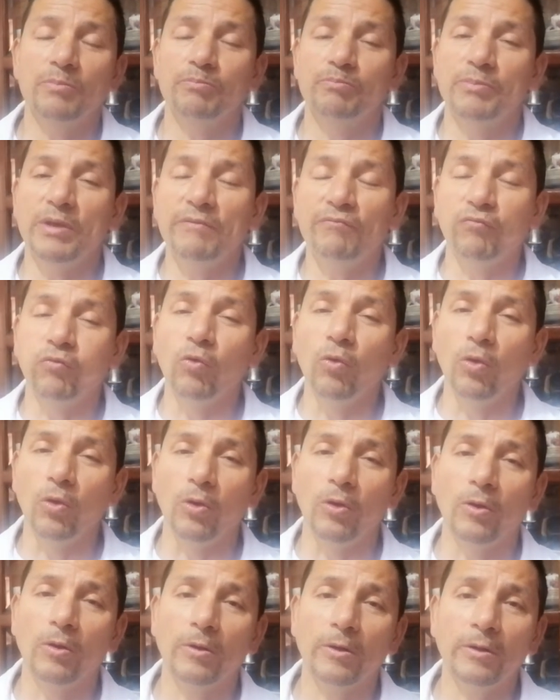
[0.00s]

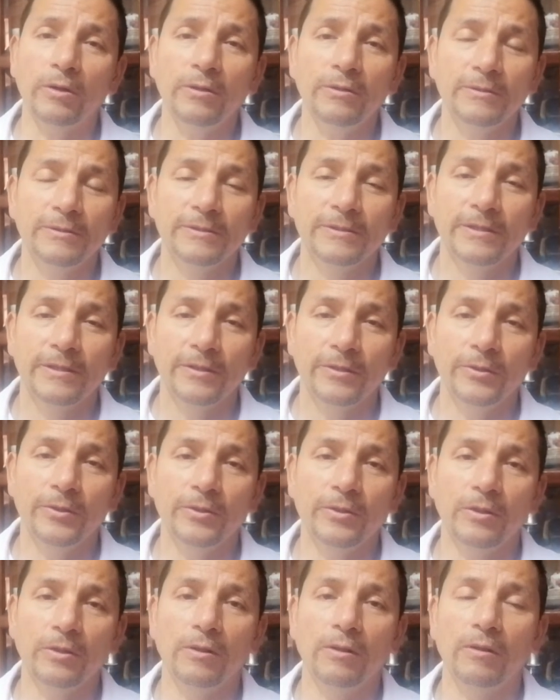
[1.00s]
before,
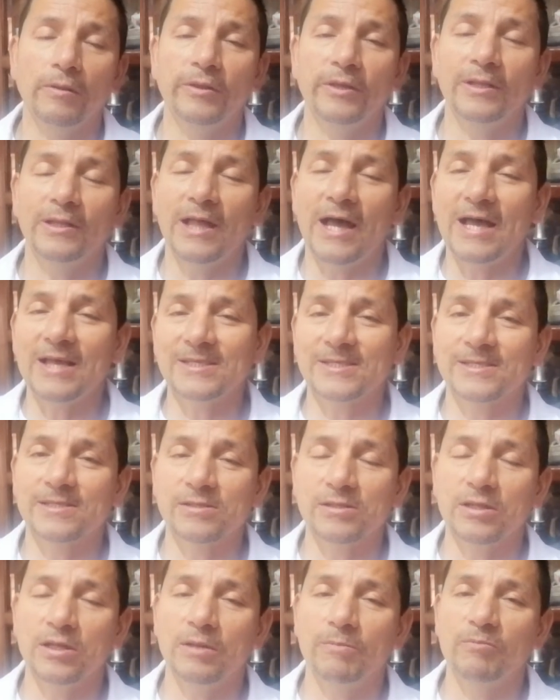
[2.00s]
the
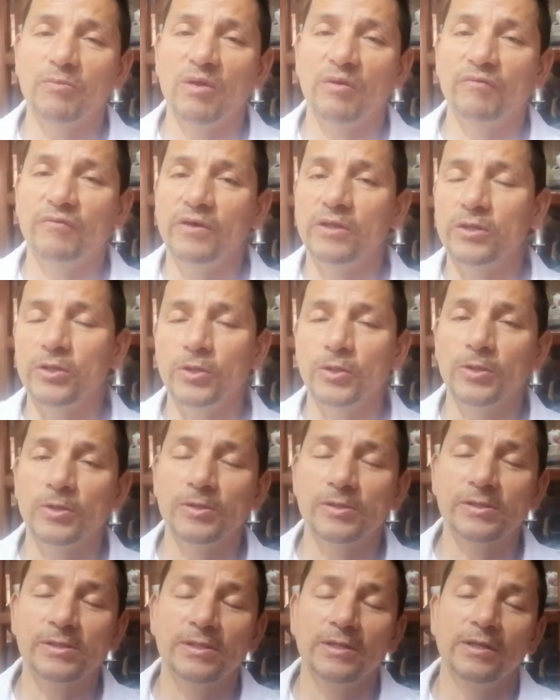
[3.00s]
last
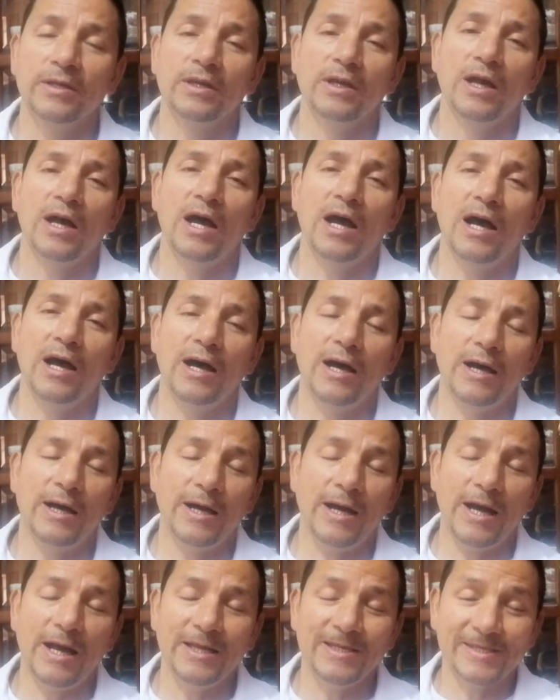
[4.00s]
videos,
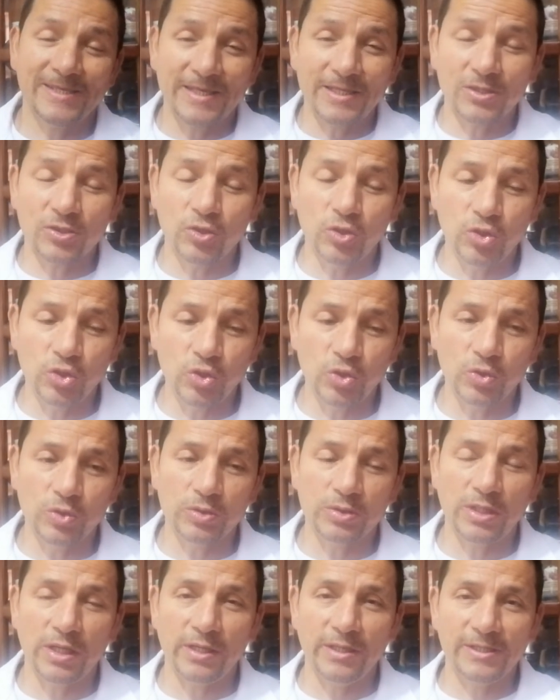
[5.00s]
I said to you
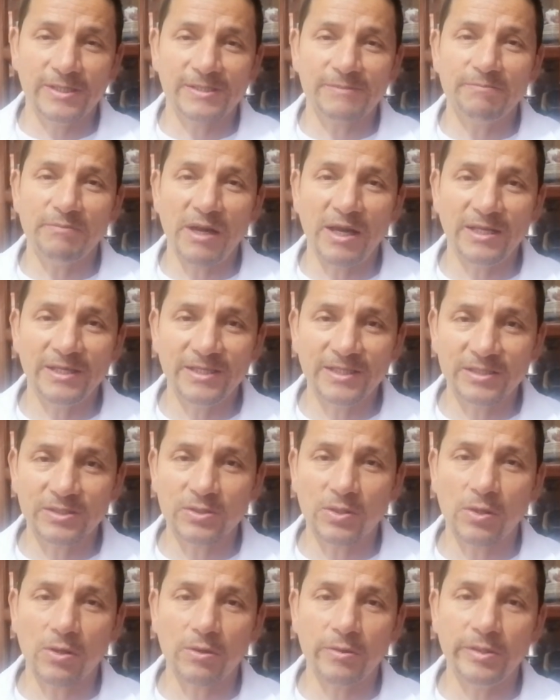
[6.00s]
that it's
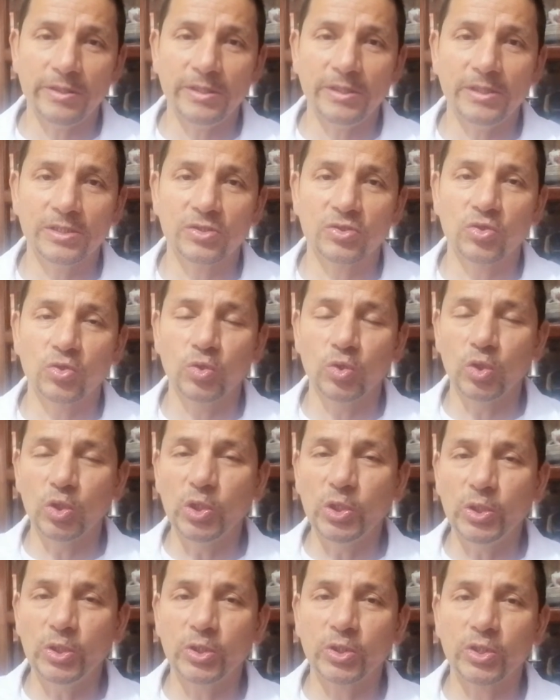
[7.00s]
mandatory to
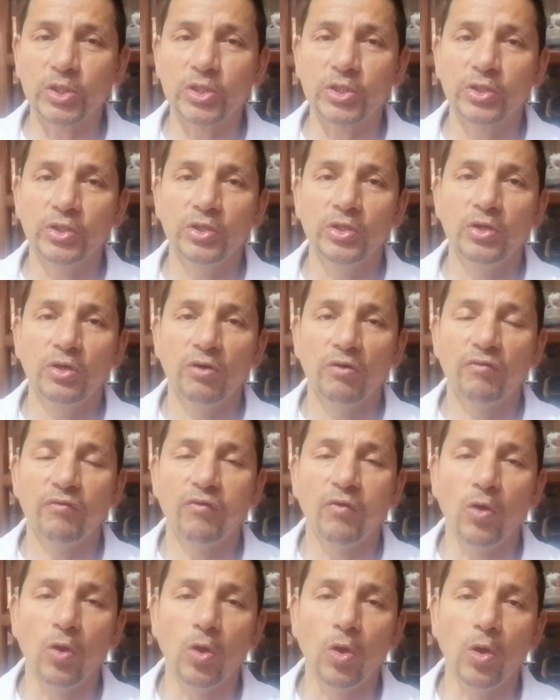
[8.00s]
look
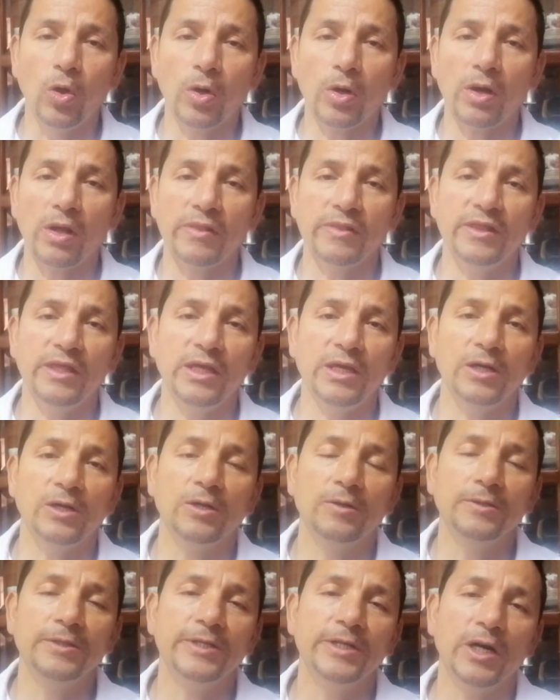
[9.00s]
for the
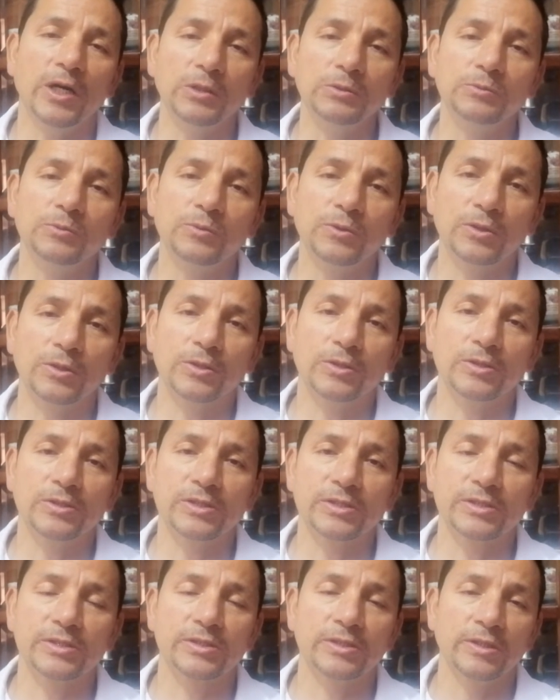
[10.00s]
unknown
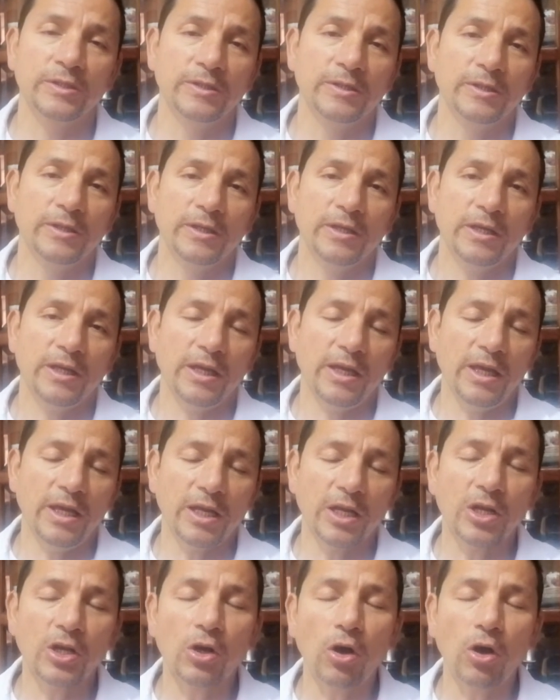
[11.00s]
words and